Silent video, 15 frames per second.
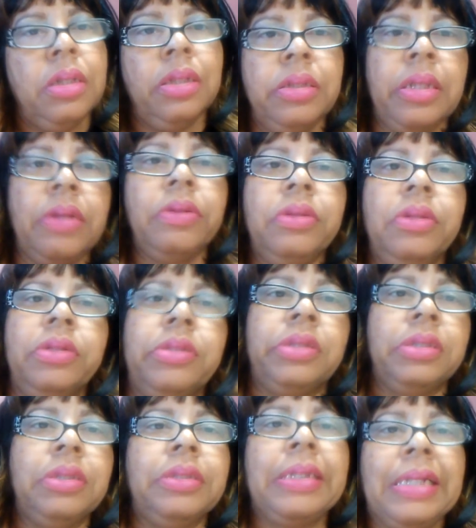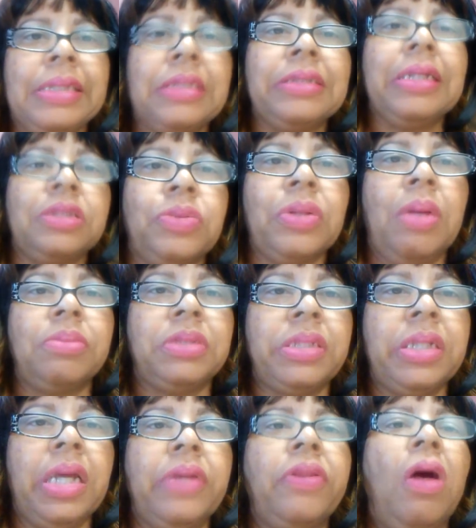That's what I'm
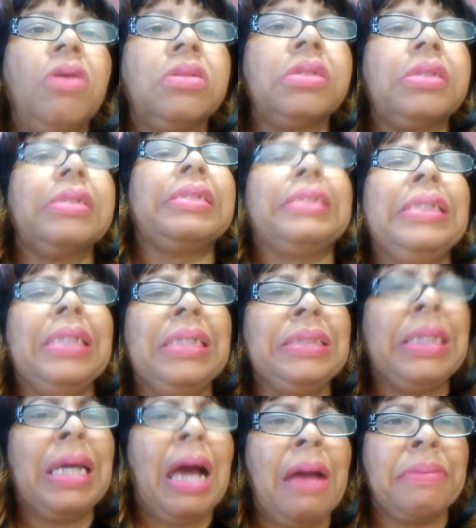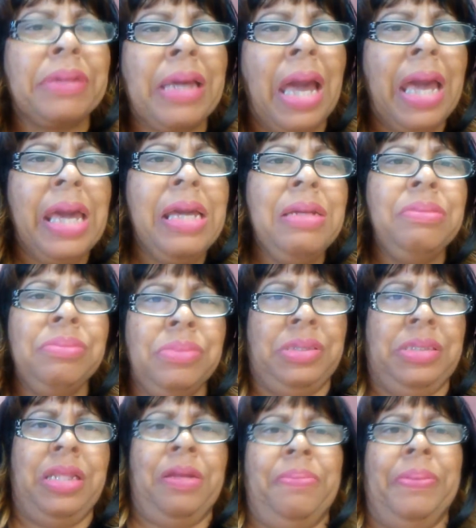saying. Those are the silly type
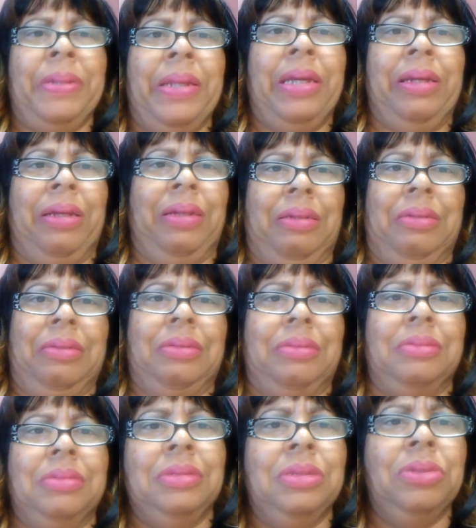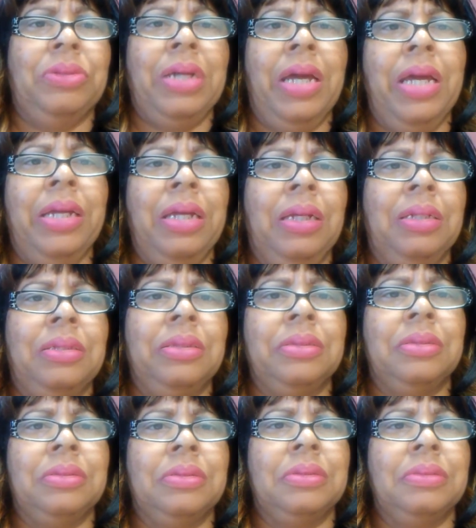games they play. Okay.
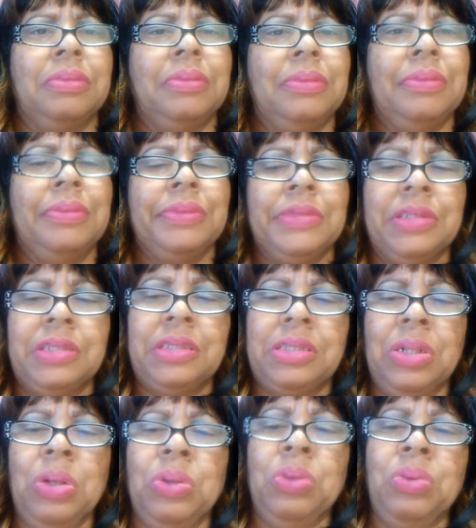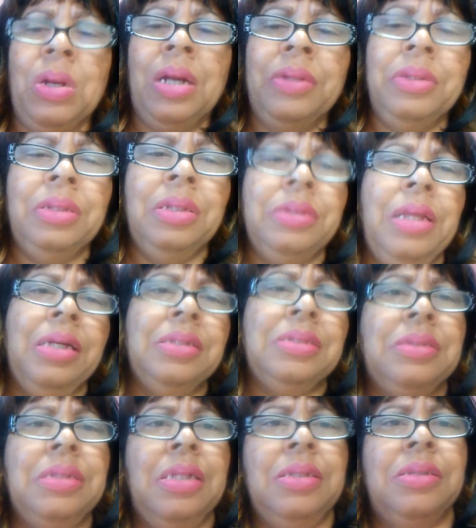So
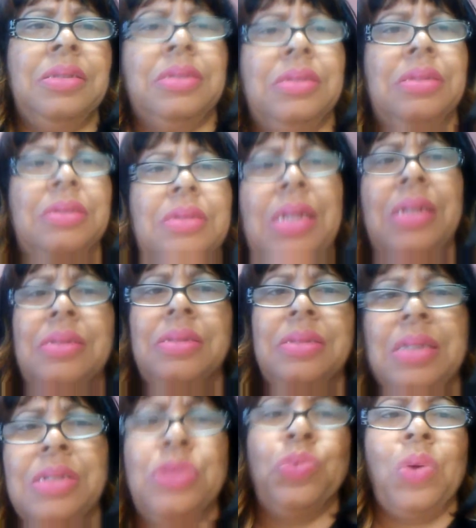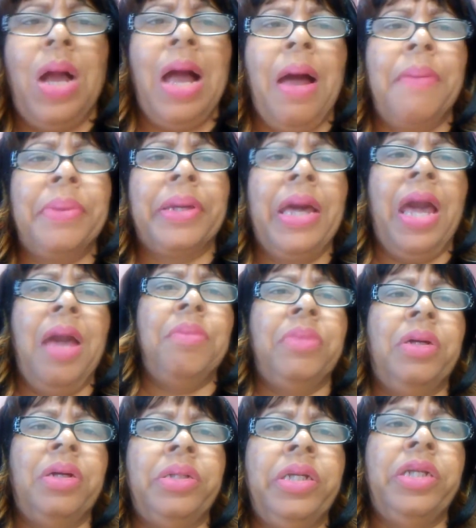that's why I
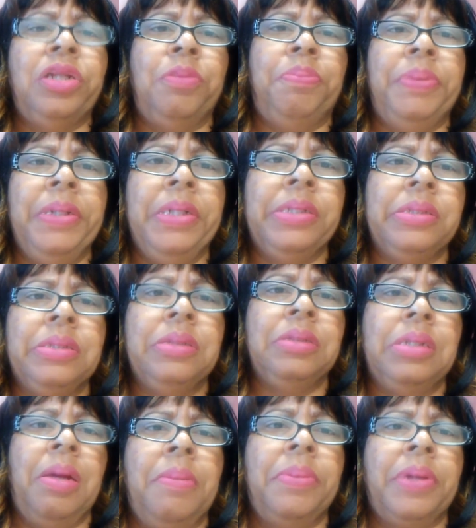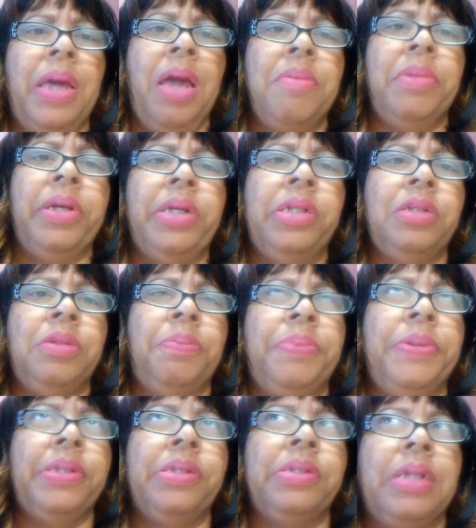became independent. I became an
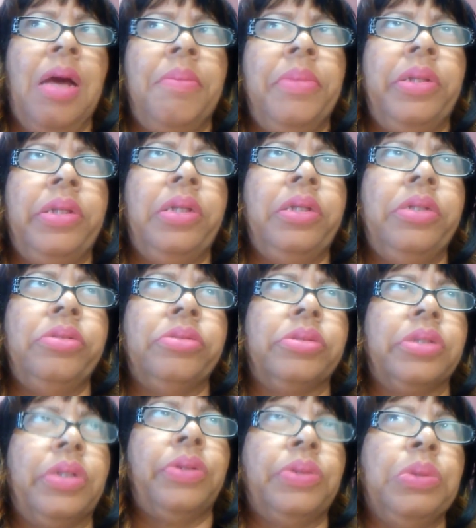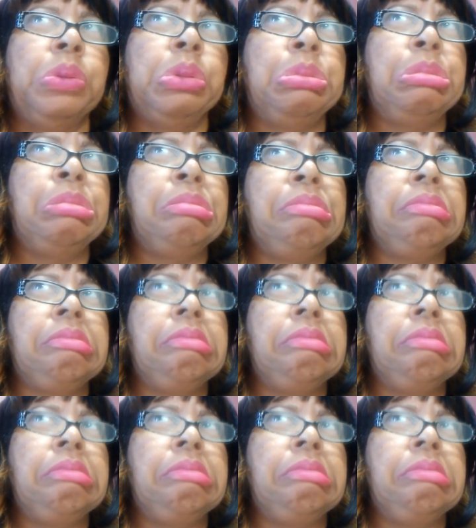independent how many years ago?